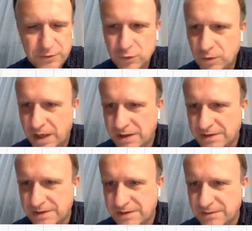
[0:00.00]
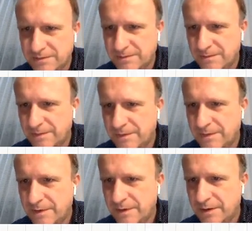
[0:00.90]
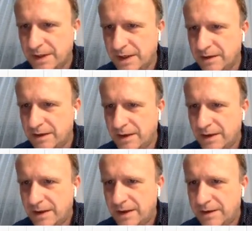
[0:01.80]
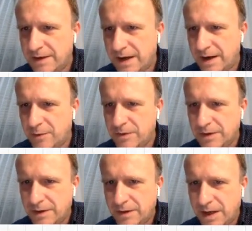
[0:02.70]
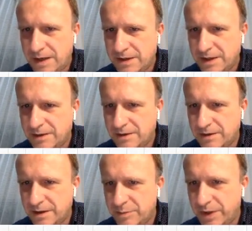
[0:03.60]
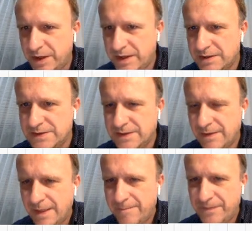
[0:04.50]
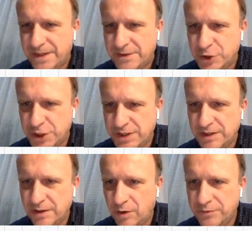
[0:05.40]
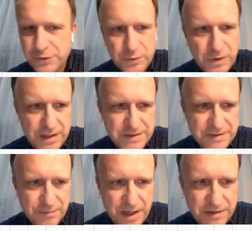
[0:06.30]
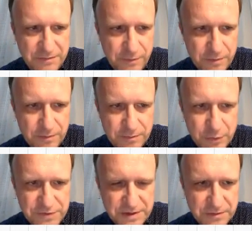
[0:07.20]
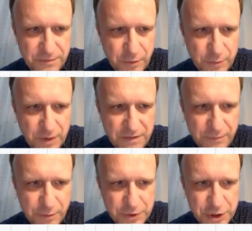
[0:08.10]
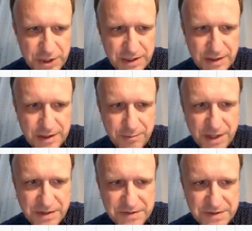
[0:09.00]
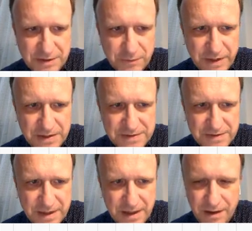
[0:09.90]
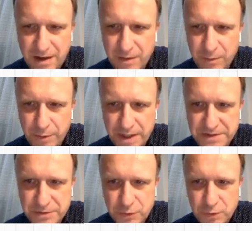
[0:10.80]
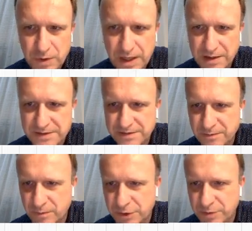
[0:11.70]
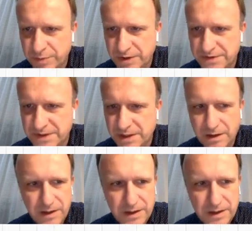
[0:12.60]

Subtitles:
2x. Okay, and now I can replace g of 2x by using the formula for g, but instead of x there, I will write 2x, which appears here.